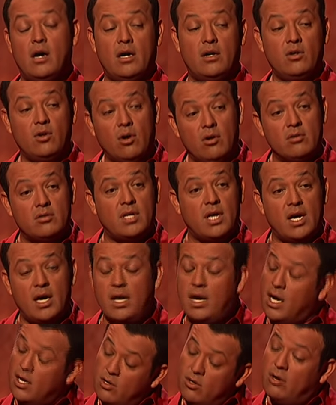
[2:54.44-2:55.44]
No,
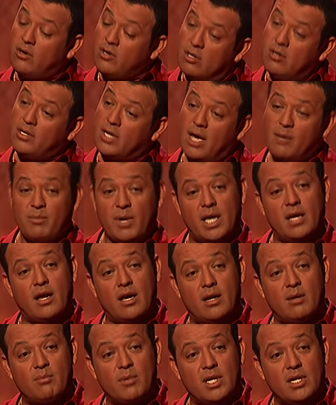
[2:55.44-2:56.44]
Dad, I know you're not made
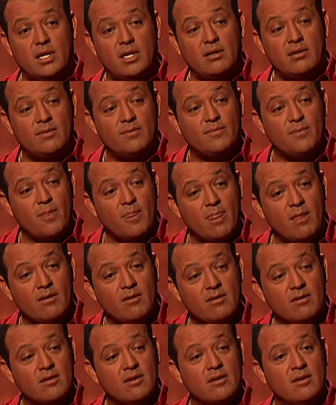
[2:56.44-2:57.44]
out of money.
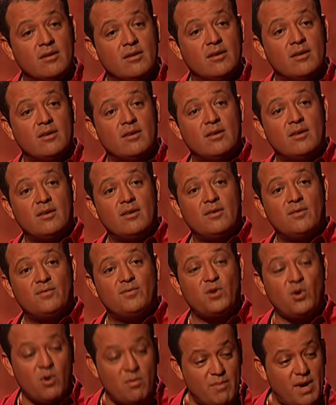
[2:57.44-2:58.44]

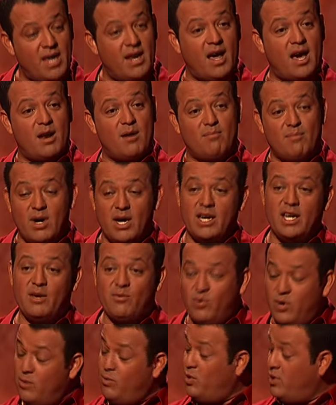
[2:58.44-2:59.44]
If you were made out of money,
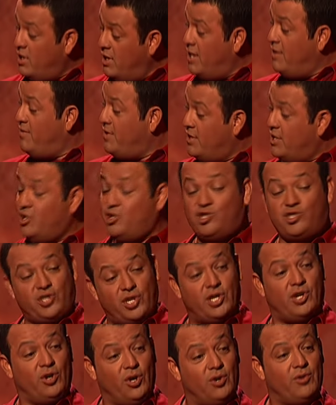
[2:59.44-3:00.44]
we wouldn't live in this
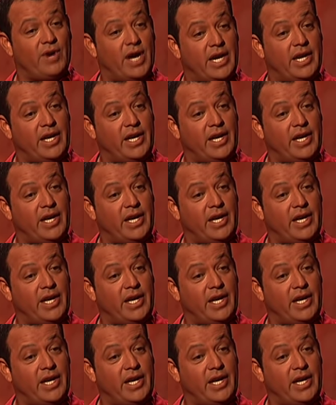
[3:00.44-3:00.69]
shithole right